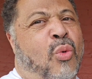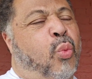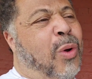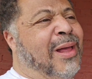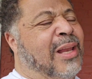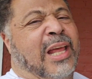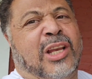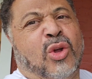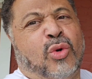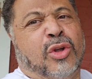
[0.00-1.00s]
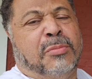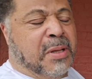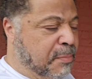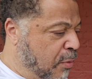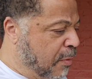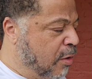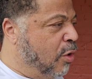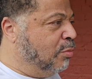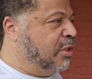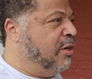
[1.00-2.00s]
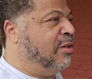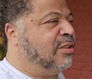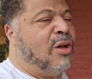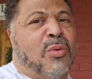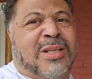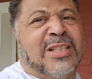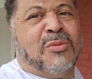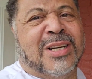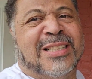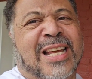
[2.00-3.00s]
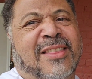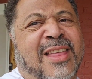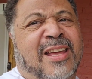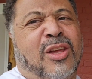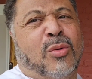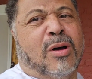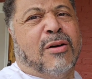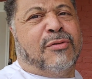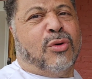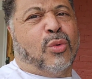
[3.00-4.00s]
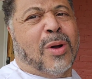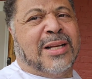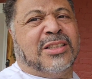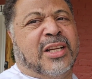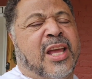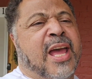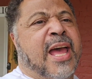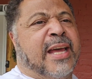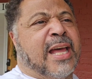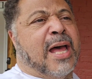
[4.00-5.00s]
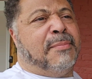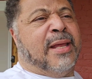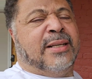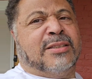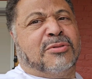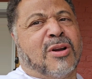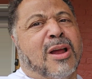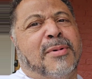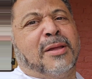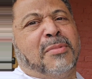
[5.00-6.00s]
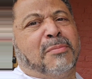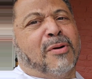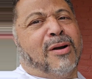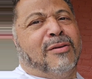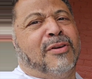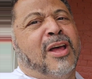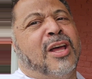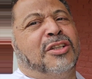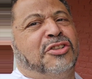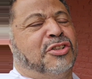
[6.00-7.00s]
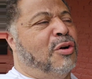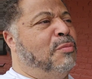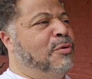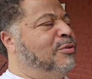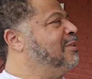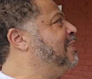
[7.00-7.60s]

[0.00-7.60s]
Well, hello, good people. Mark Holmes here, and as always, I want to say thank you all for watching, commenting, subscribing, and being part of Jobu's